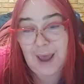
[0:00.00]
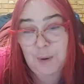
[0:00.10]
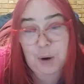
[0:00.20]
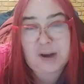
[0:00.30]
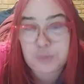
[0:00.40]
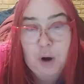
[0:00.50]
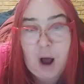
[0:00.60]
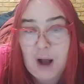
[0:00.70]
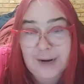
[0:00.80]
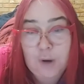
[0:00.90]
or because we're
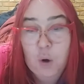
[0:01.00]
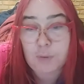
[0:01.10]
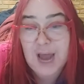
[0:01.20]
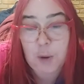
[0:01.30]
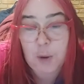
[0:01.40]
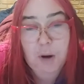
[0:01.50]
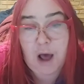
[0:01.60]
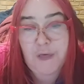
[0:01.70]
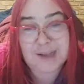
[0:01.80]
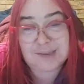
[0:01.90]
all at home now, we're
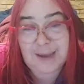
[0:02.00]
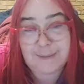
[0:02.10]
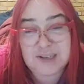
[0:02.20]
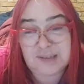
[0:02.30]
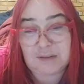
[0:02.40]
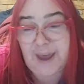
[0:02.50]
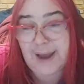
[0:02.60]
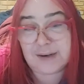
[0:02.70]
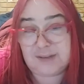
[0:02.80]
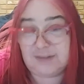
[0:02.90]
all that same
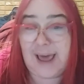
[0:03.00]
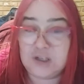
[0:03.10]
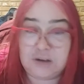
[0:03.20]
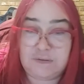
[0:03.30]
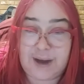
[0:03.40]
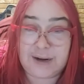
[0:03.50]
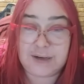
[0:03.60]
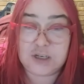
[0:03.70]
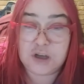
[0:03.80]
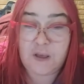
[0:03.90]
disadvantage slash
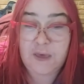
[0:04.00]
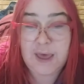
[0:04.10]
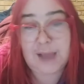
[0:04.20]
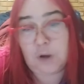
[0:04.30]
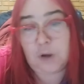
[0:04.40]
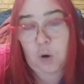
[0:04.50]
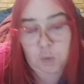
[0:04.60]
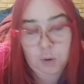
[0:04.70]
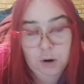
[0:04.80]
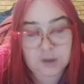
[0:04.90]
advantage, and the whole
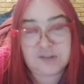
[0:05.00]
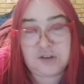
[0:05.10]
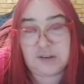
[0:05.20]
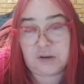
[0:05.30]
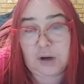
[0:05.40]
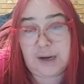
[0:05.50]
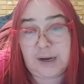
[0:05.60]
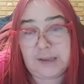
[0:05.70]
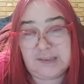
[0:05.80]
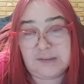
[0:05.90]
world is just looking
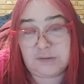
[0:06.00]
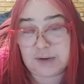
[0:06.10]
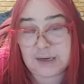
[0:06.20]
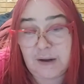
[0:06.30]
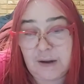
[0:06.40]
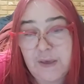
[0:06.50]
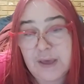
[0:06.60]
at the screen.